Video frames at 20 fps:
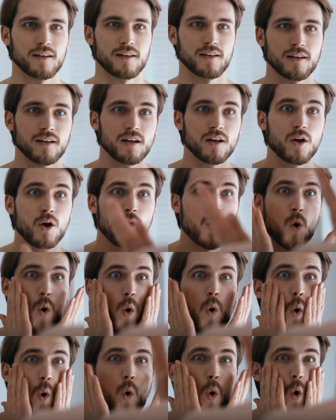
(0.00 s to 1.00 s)
Do you want to
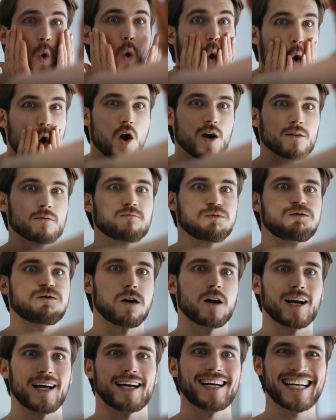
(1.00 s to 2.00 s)
be the best version of
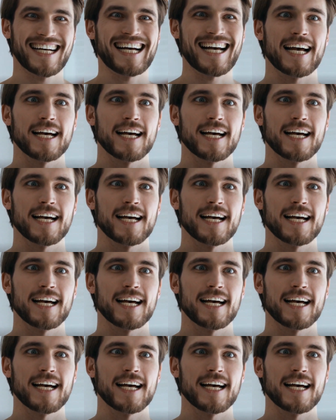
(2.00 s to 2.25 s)
yourself?